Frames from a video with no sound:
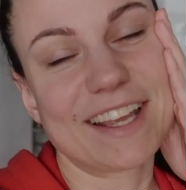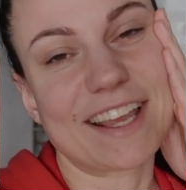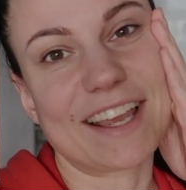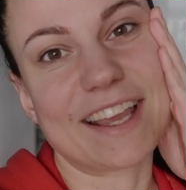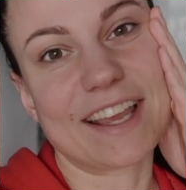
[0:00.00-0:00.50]

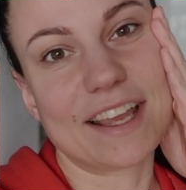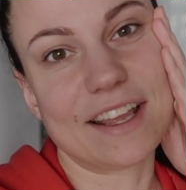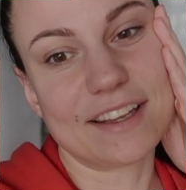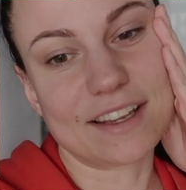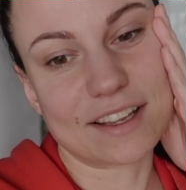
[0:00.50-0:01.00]

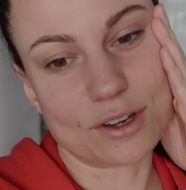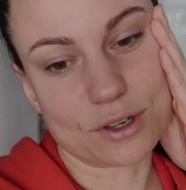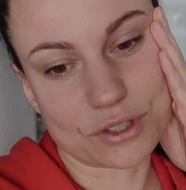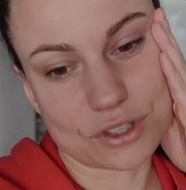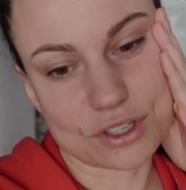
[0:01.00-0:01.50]
and then
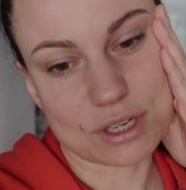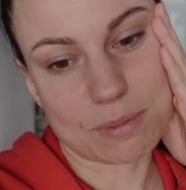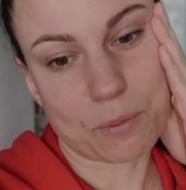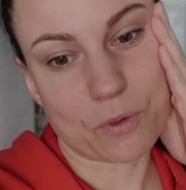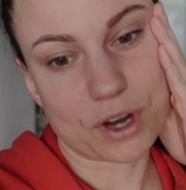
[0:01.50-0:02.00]
go to the gym.
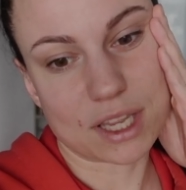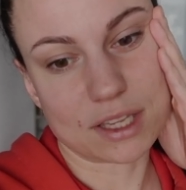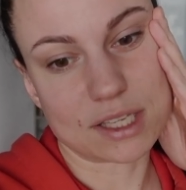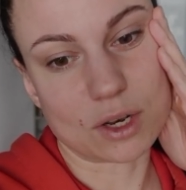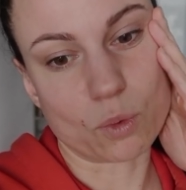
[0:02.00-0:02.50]
I'm
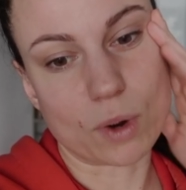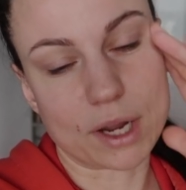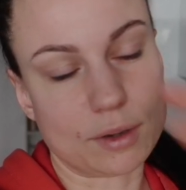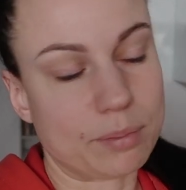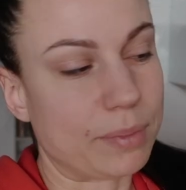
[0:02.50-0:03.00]
working till
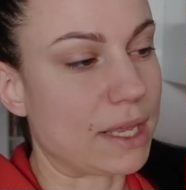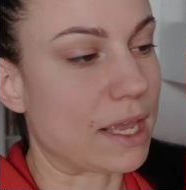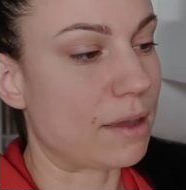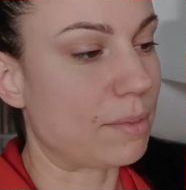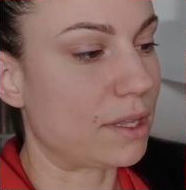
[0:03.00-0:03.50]
1
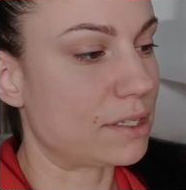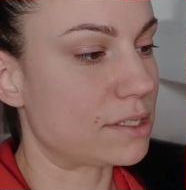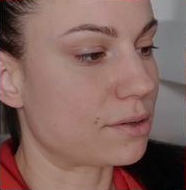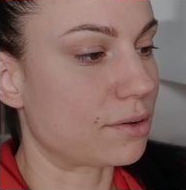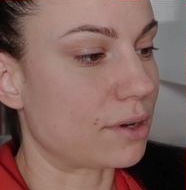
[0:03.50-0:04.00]
p.m. and
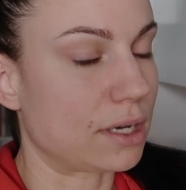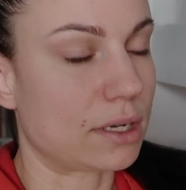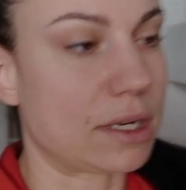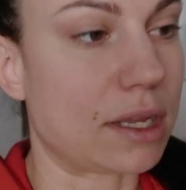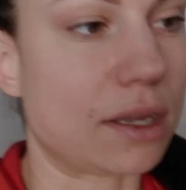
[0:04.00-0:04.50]
it's
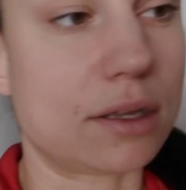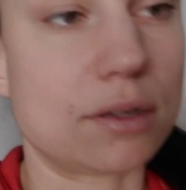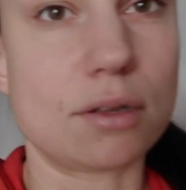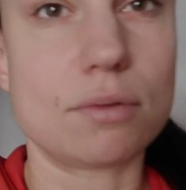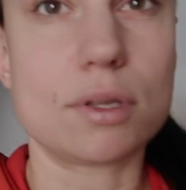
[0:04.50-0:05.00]
currently, I
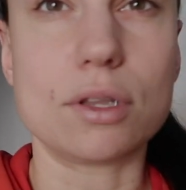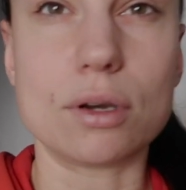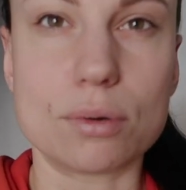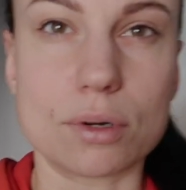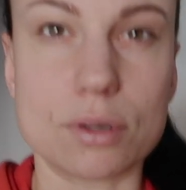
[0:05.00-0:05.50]
don't even know,
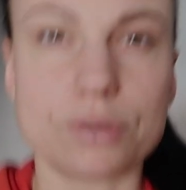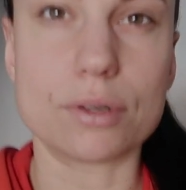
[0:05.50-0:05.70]
hold